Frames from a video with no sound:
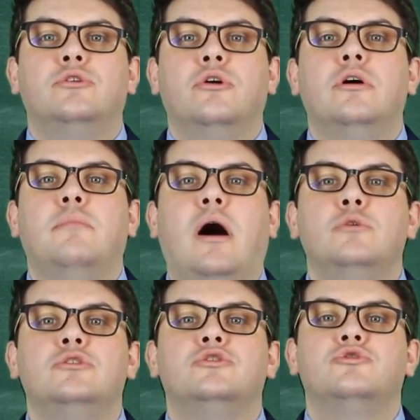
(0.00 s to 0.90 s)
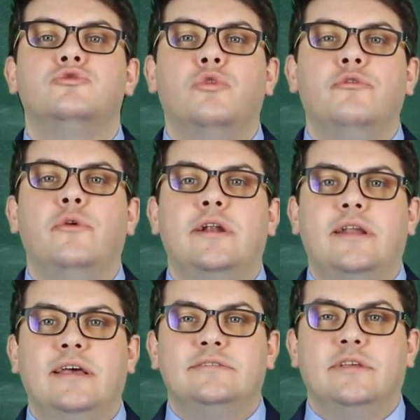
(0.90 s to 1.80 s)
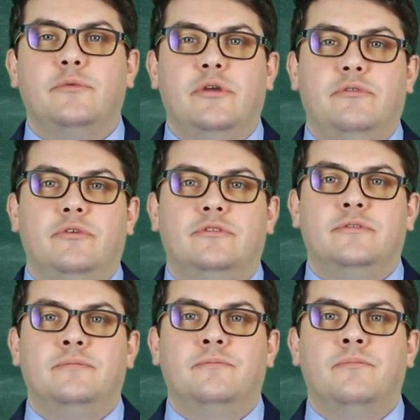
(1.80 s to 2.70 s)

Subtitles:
talk about software testing reviews.